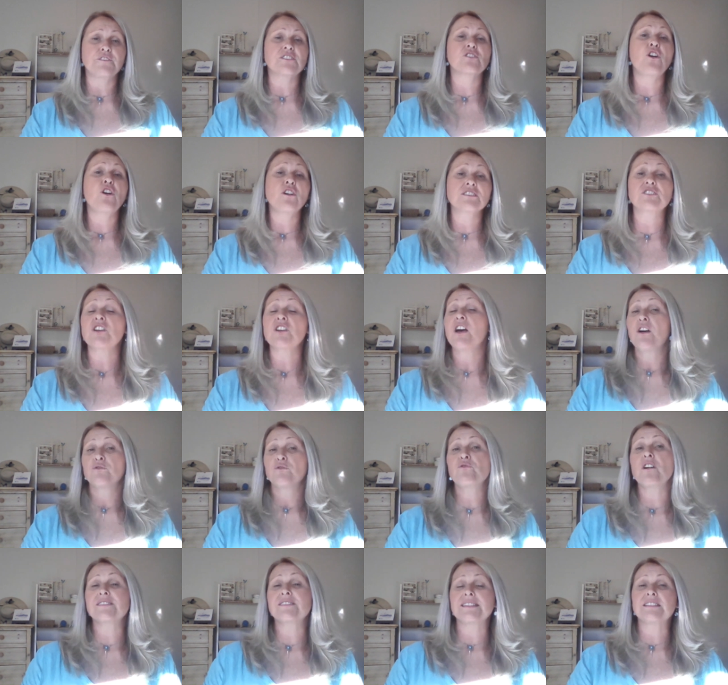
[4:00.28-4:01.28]
It's cost
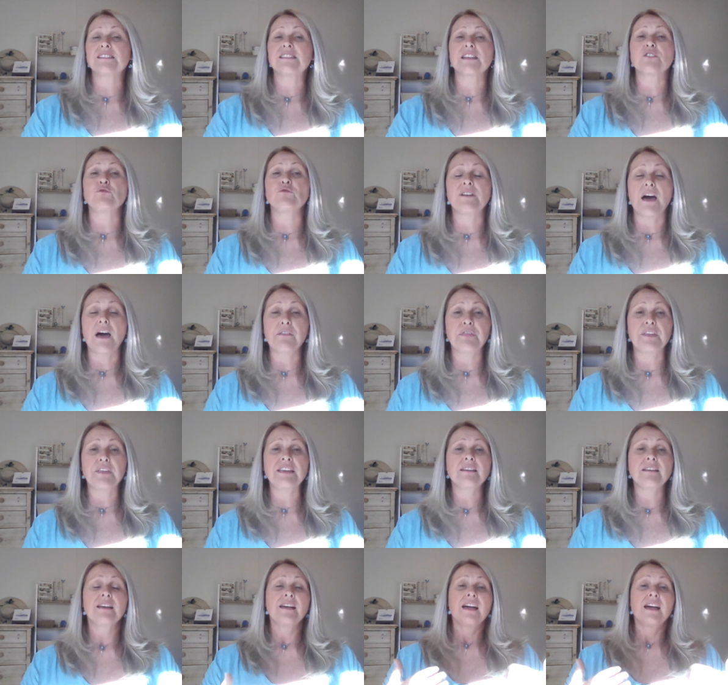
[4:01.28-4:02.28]
Roxy Tickle
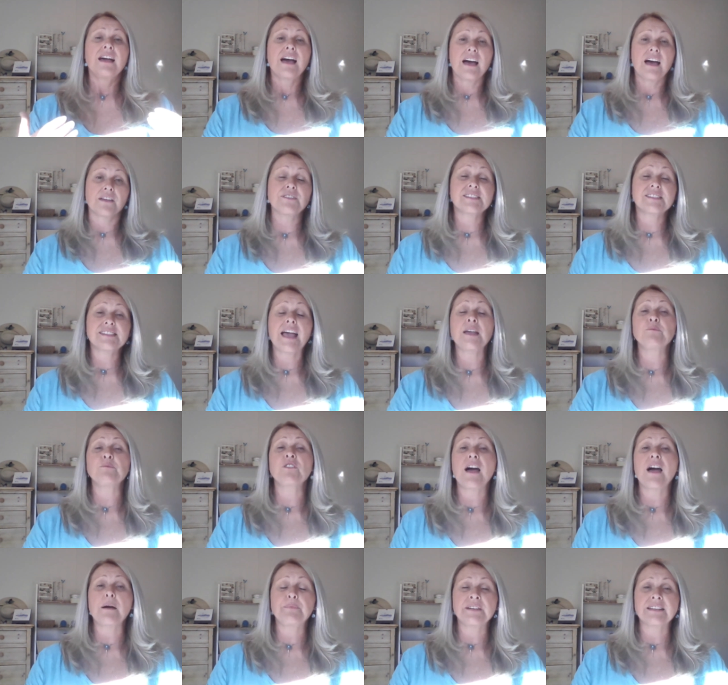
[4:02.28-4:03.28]
nothing. Uh, the same
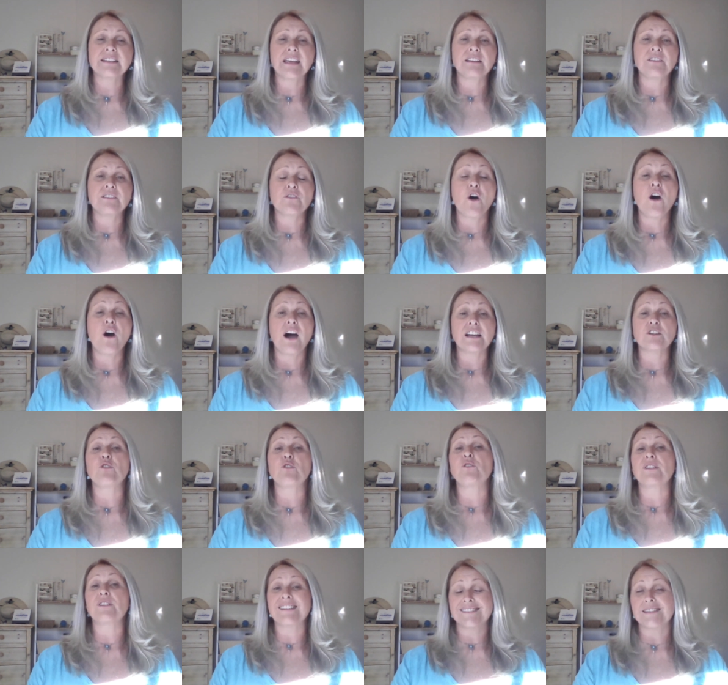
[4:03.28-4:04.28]
will happen again in the High
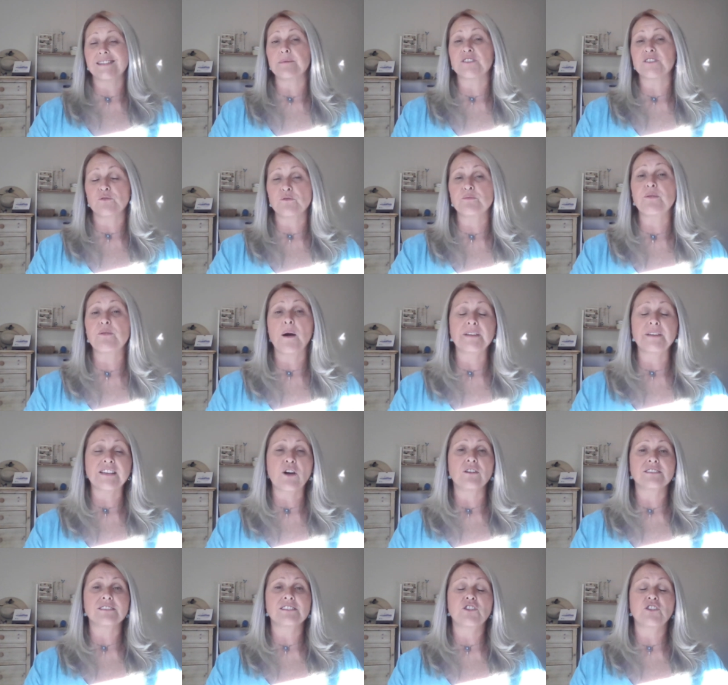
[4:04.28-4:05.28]
Court, except it will probably
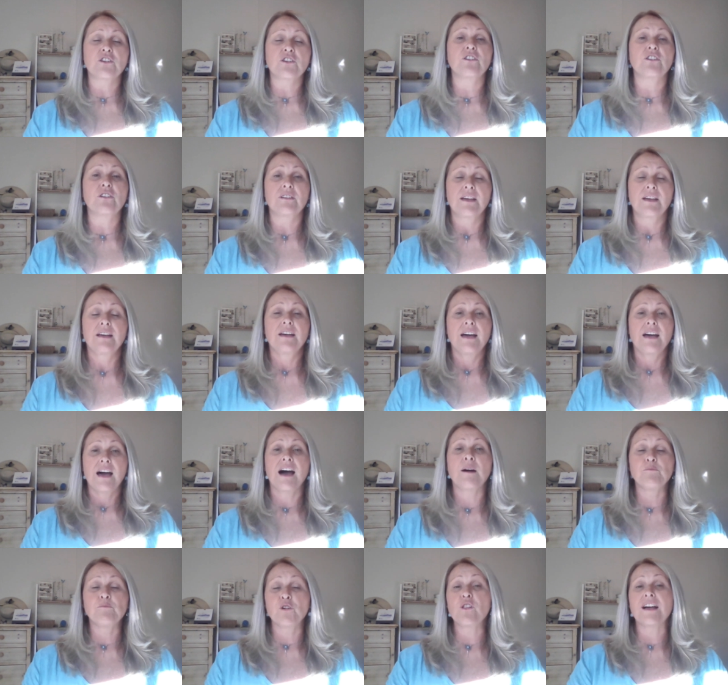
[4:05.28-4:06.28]
cost her
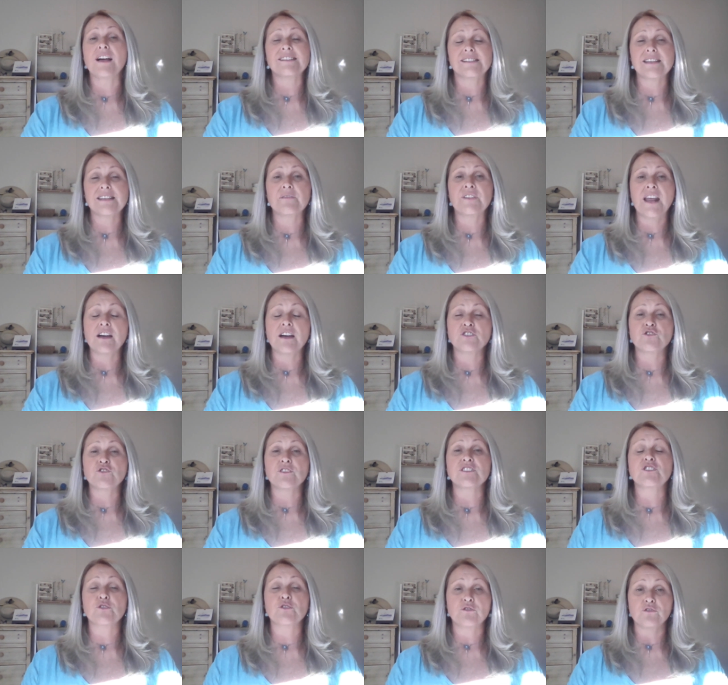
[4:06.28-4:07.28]
um, more like
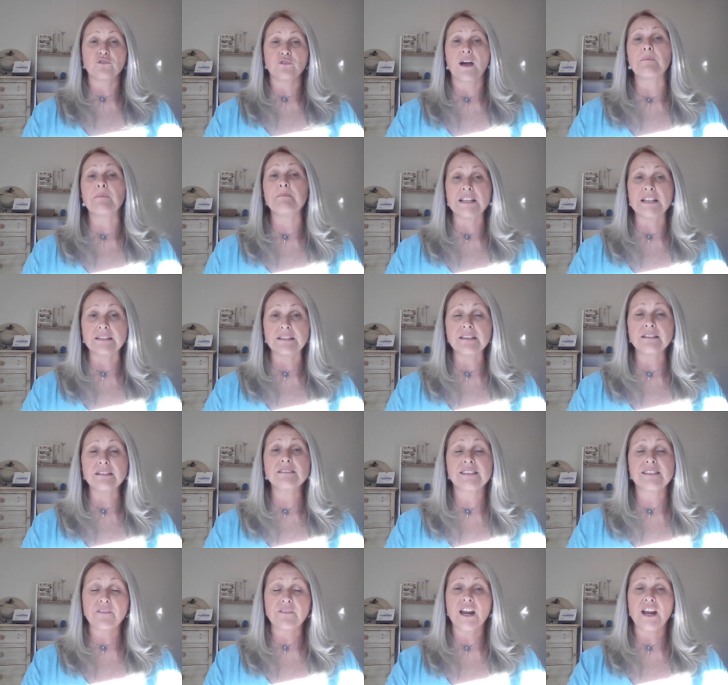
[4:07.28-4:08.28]
700 to a million,
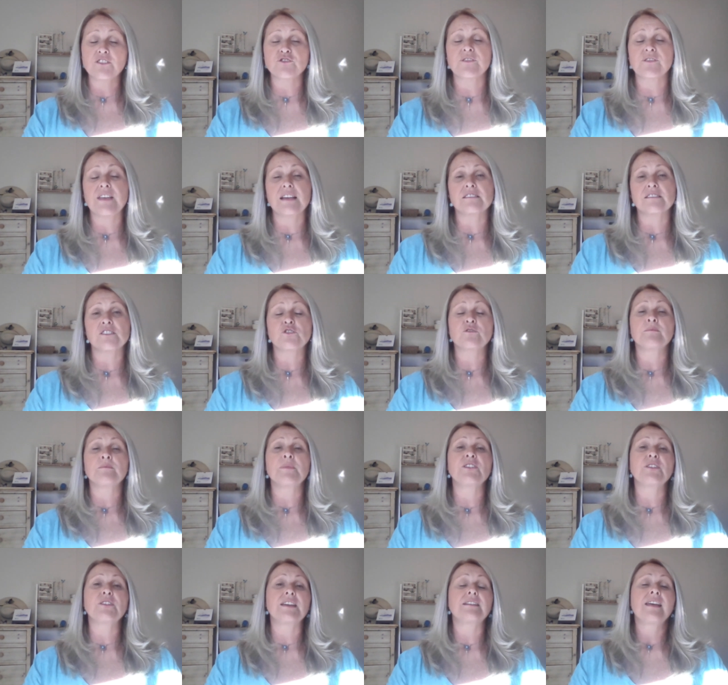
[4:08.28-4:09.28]
700,000 to a
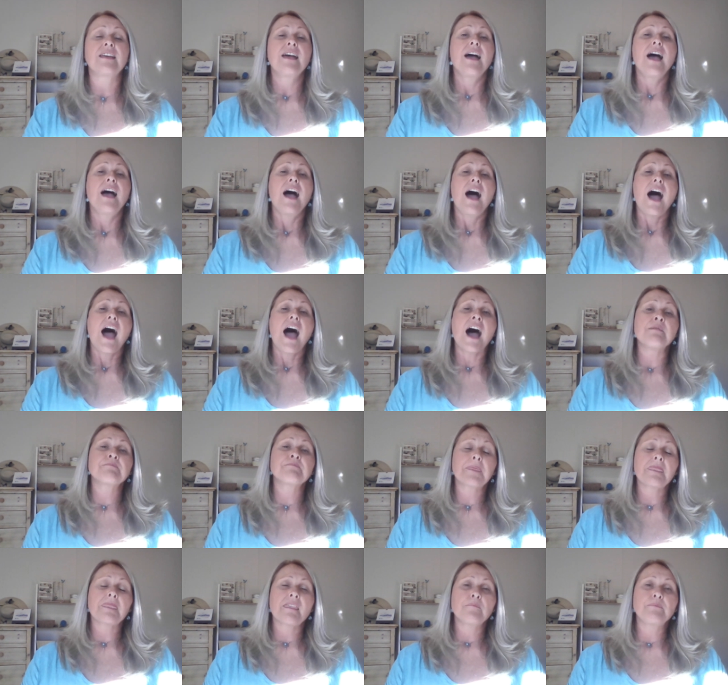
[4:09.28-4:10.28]
million.
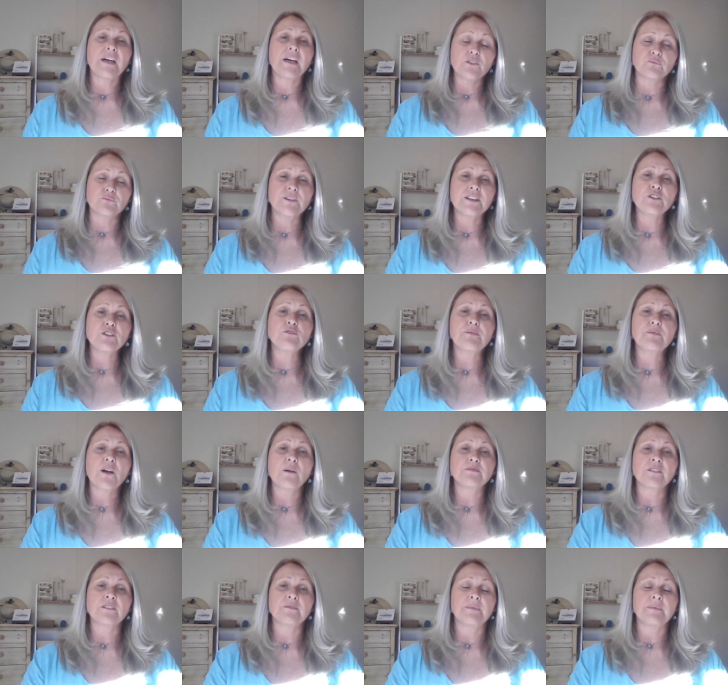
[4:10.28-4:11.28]
Um, but the real
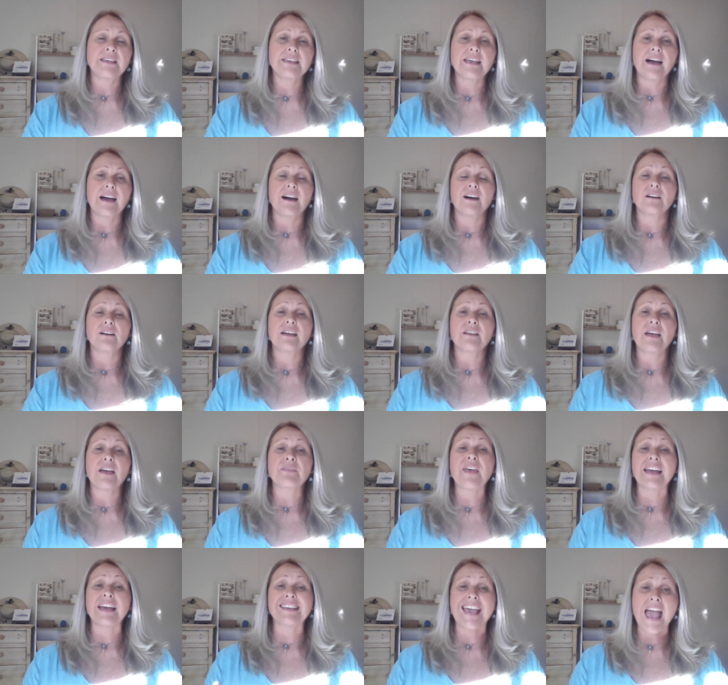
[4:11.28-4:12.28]
problem here
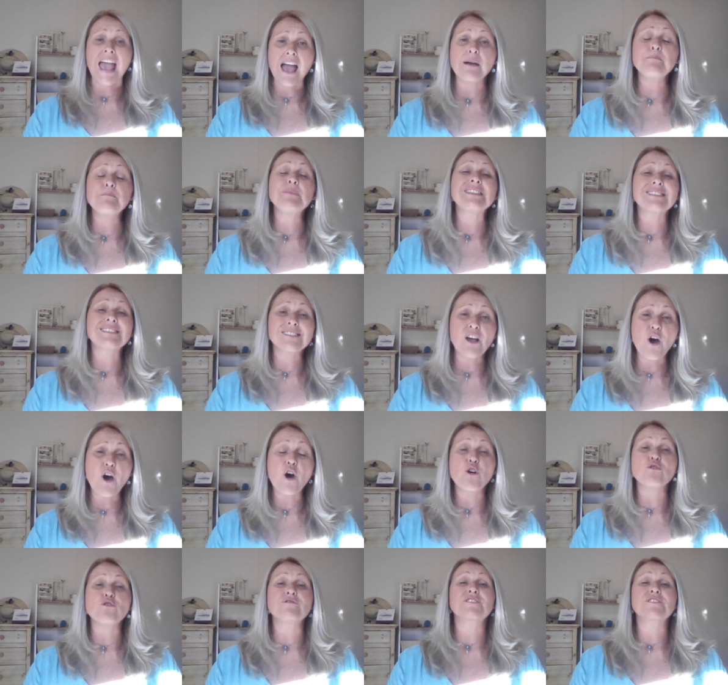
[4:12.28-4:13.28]
that can be
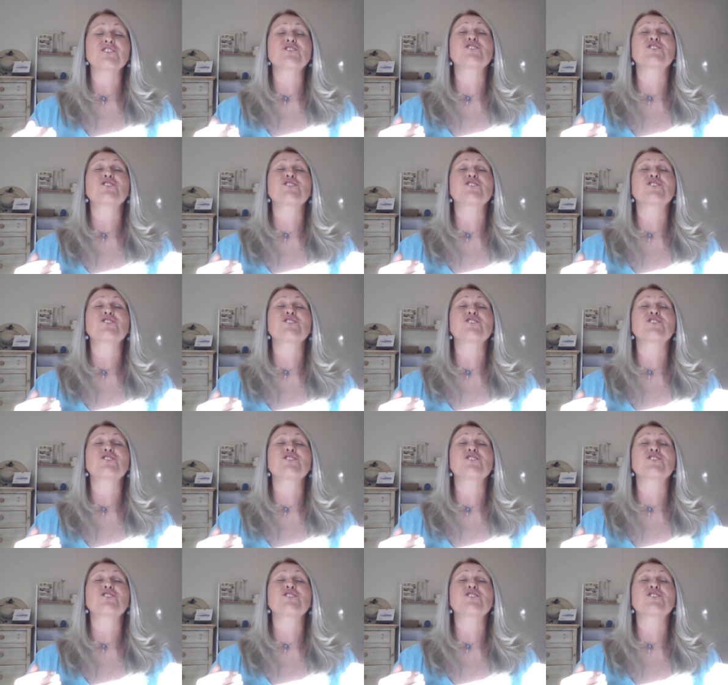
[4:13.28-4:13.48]
solved